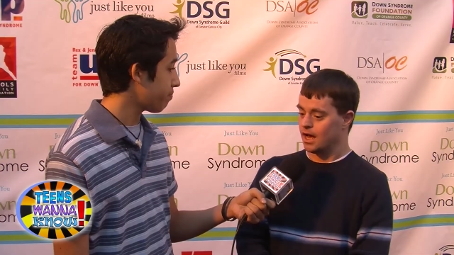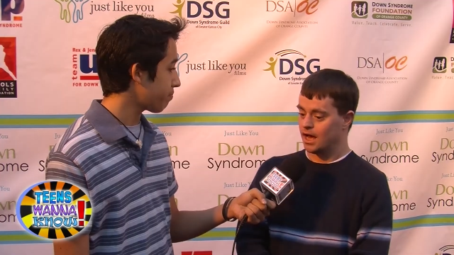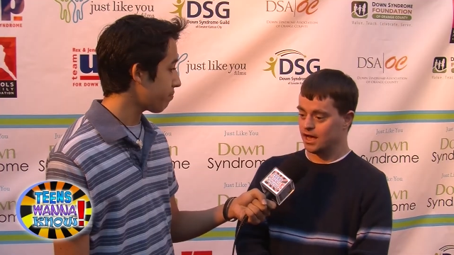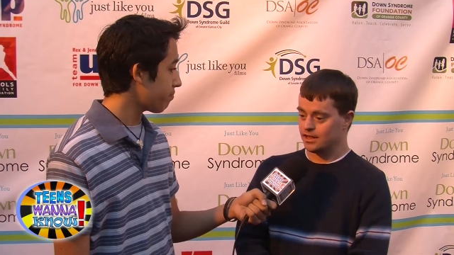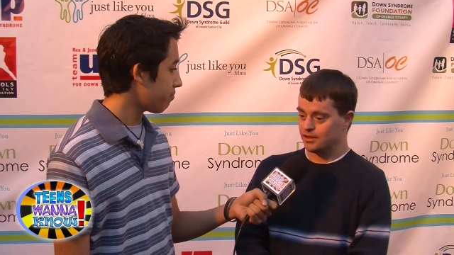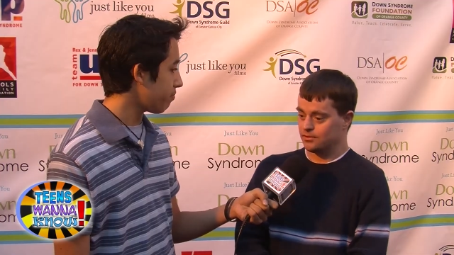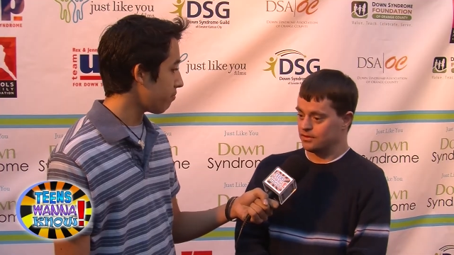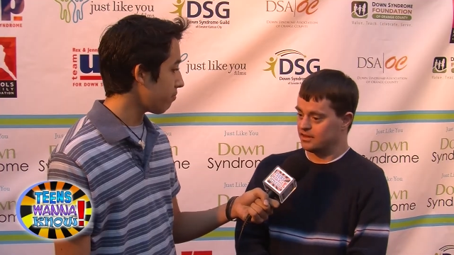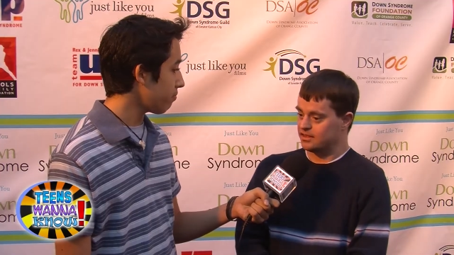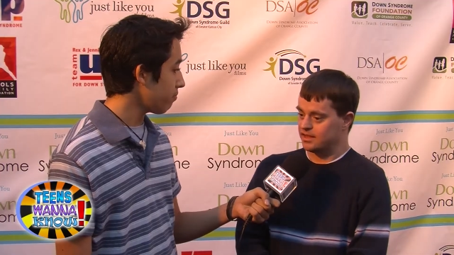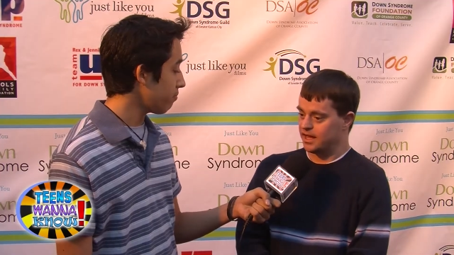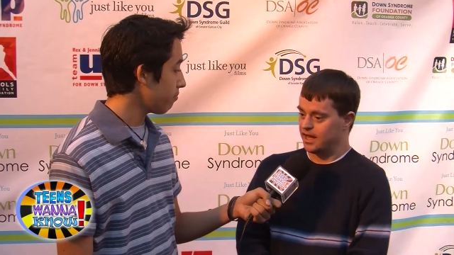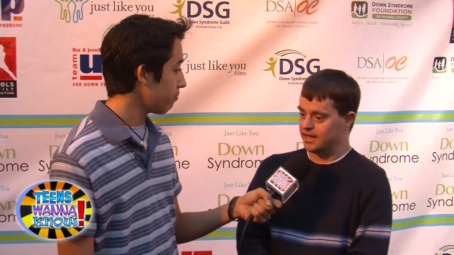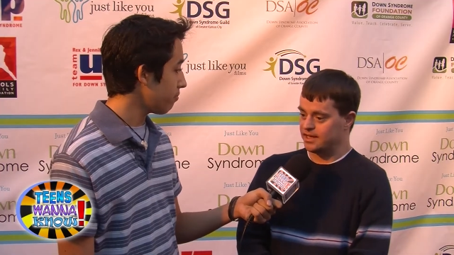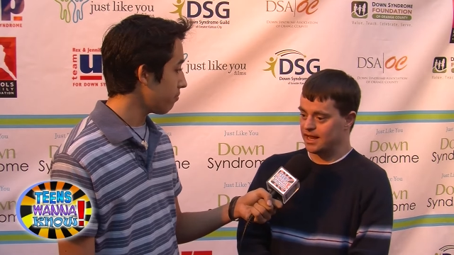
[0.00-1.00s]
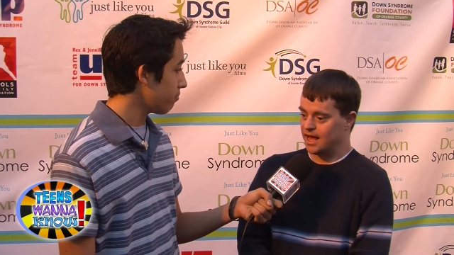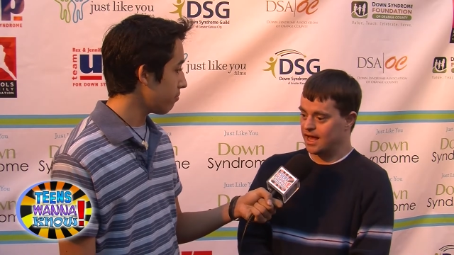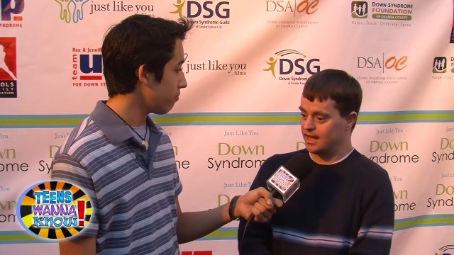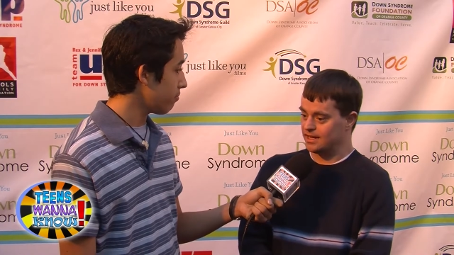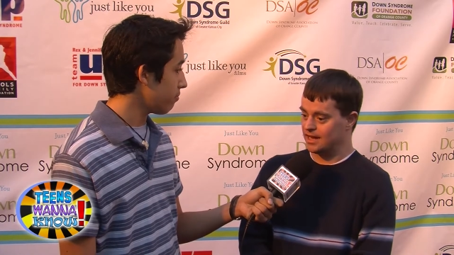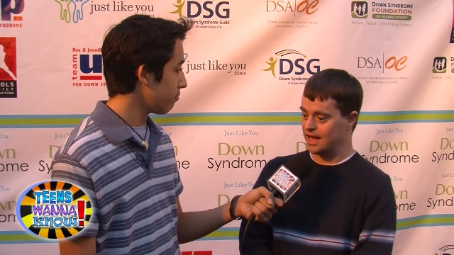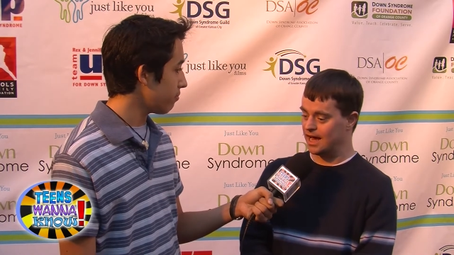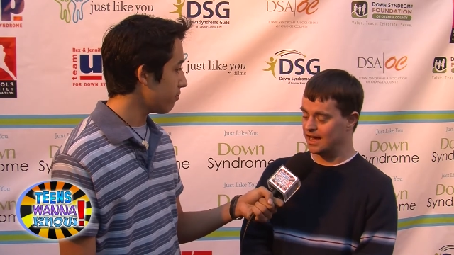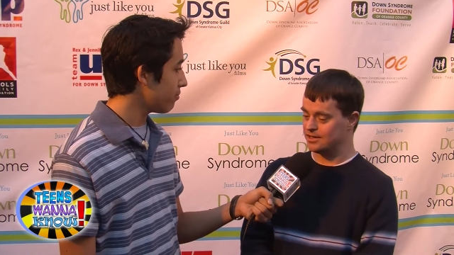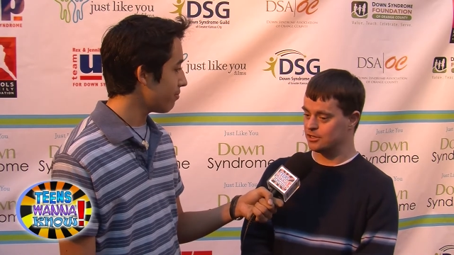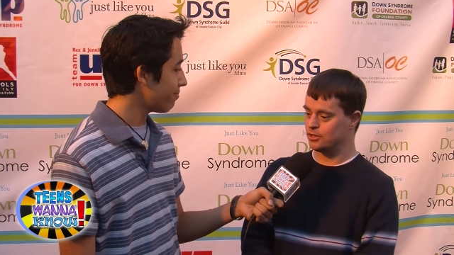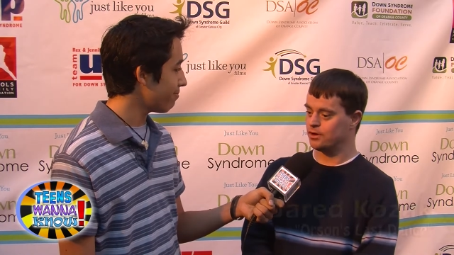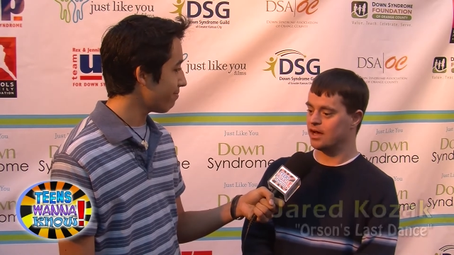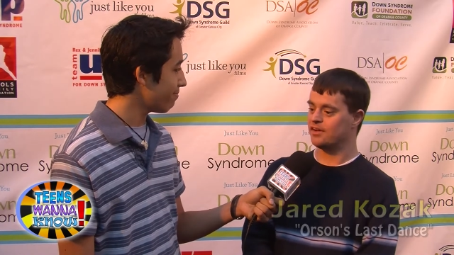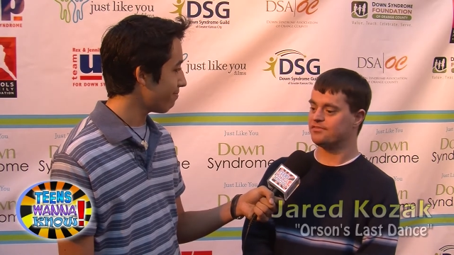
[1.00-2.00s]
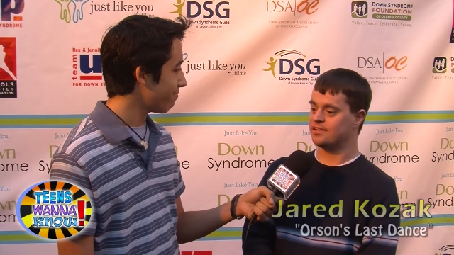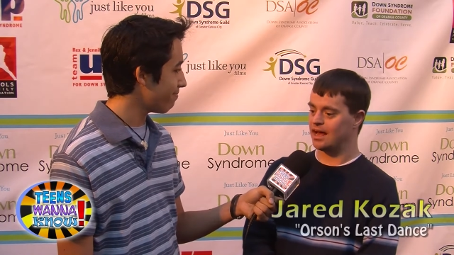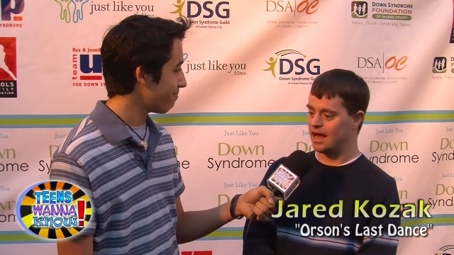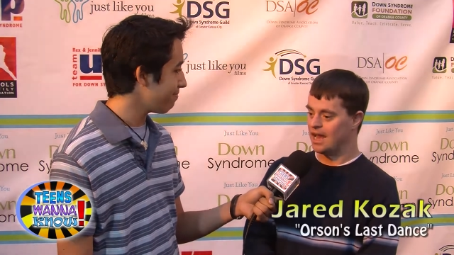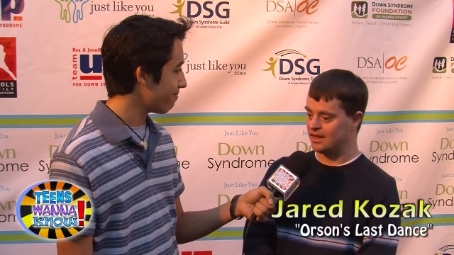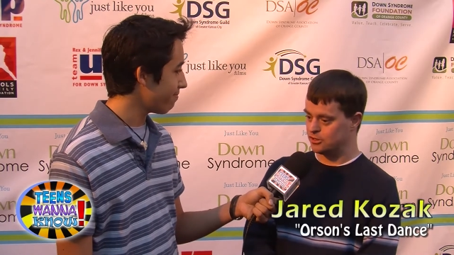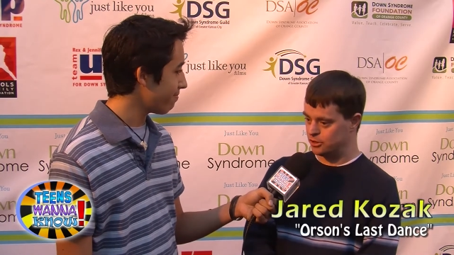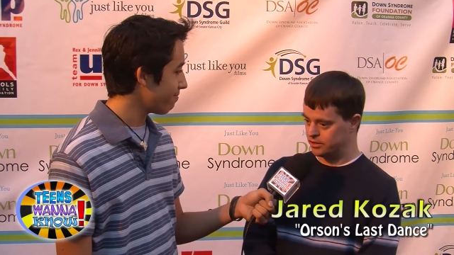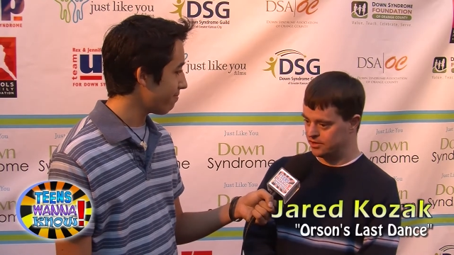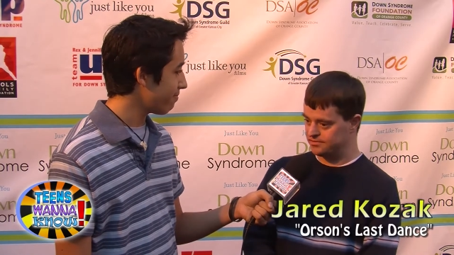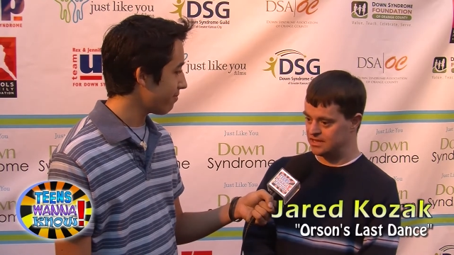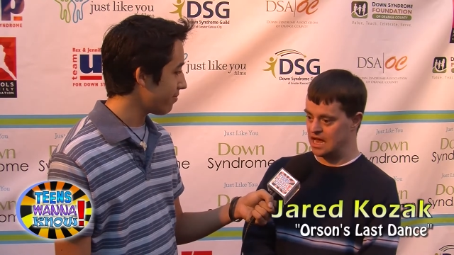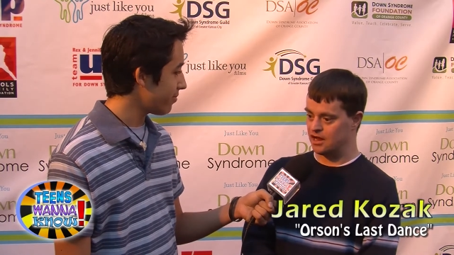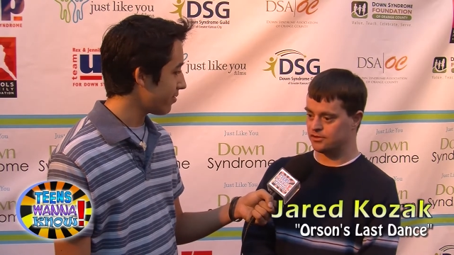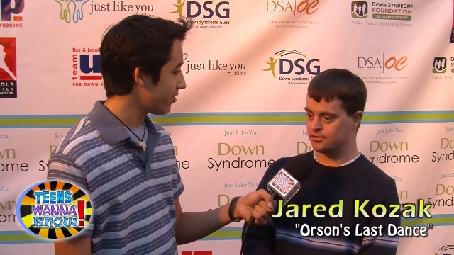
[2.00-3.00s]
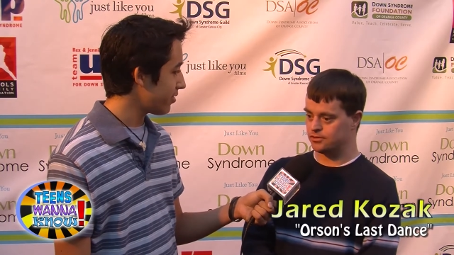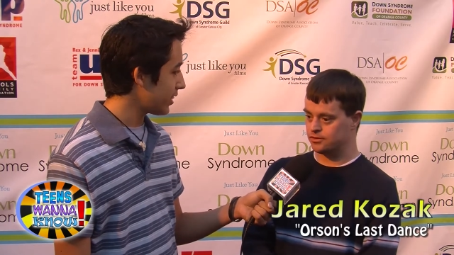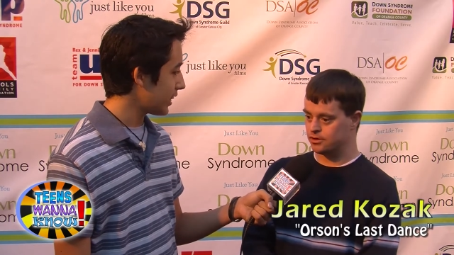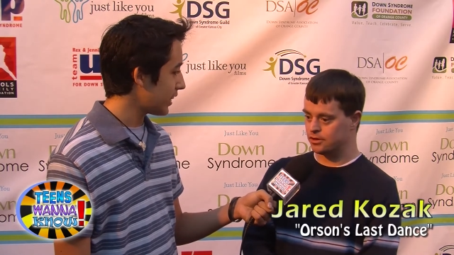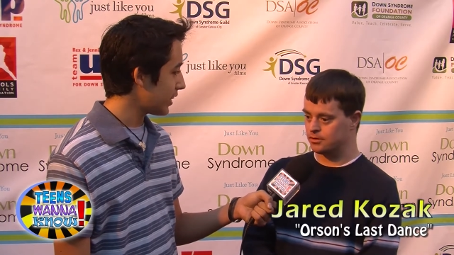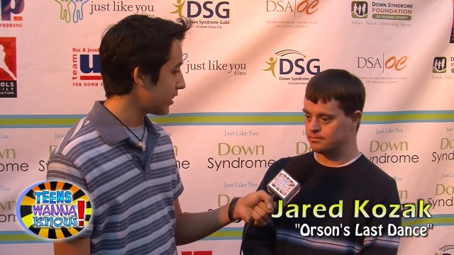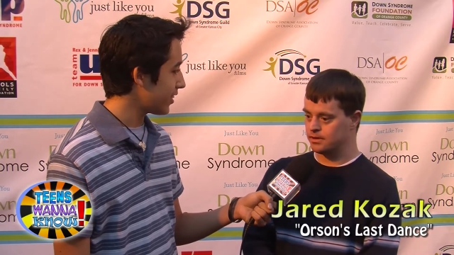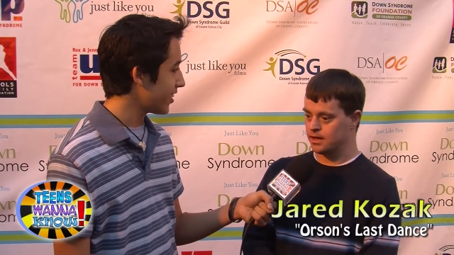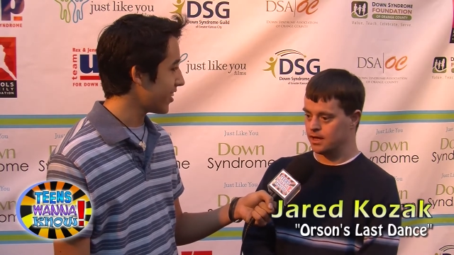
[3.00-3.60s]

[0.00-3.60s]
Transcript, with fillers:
Speaker 1: I just want to say that I do have to, I do have Down syndrome,